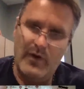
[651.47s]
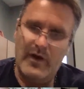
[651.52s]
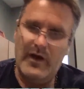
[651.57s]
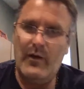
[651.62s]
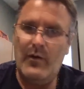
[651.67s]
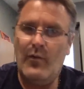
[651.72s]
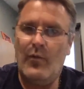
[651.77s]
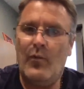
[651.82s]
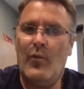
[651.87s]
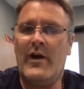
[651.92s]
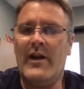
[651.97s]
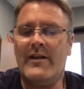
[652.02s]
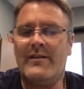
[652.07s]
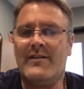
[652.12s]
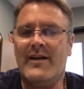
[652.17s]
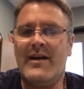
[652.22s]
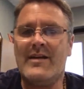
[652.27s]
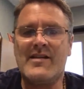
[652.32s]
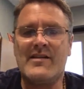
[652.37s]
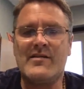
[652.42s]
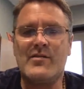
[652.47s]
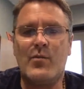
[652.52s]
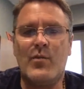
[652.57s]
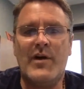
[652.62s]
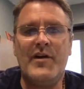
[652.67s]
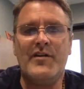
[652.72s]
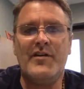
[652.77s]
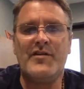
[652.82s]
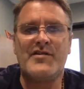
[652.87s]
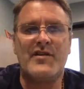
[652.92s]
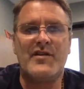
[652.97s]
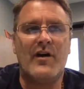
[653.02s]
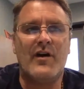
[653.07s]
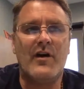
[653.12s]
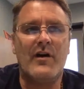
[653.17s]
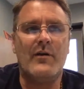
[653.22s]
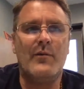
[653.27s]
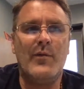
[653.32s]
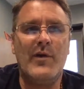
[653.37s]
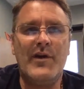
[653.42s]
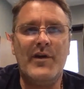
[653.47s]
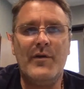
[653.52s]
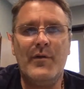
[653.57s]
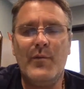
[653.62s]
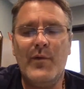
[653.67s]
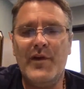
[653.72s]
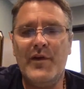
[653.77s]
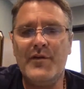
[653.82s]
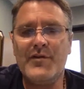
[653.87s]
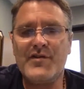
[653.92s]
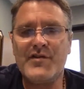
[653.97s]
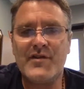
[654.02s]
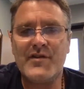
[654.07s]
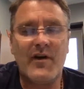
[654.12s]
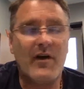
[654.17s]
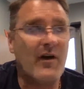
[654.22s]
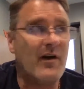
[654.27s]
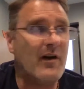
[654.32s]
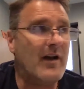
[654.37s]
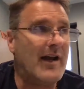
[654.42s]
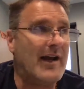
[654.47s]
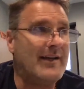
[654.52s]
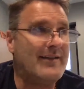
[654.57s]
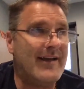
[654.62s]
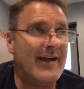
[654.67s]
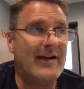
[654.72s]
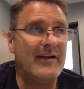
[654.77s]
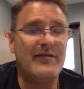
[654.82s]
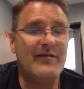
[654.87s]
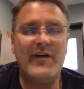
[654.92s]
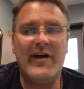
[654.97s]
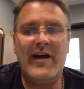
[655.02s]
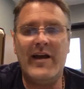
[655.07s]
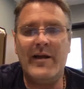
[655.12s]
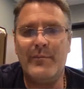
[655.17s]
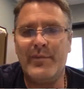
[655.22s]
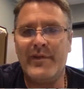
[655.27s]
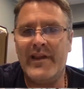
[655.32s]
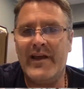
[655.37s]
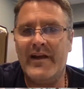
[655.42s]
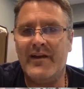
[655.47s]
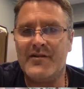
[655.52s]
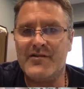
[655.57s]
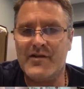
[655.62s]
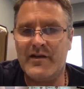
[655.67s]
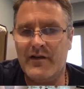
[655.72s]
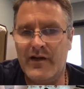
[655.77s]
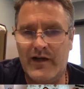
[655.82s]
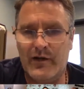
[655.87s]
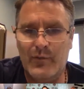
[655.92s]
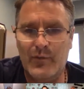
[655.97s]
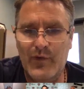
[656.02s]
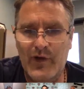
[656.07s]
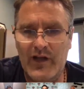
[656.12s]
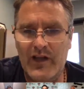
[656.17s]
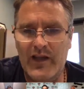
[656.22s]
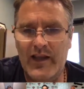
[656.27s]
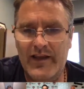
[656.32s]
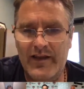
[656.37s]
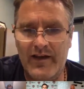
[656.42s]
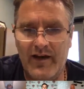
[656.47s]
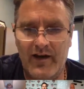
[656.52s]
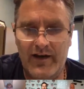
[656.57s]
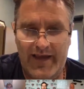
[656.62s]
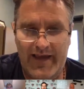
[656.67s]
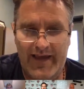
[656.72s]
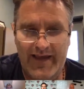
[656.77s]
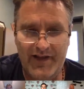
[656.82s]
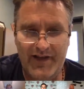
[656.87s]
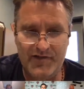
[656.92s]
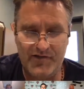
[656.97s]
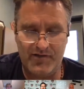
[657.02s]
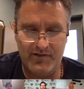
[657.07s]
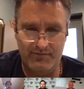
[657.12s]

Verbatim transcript: what it does is when you start when when you start identifying players at a really young age,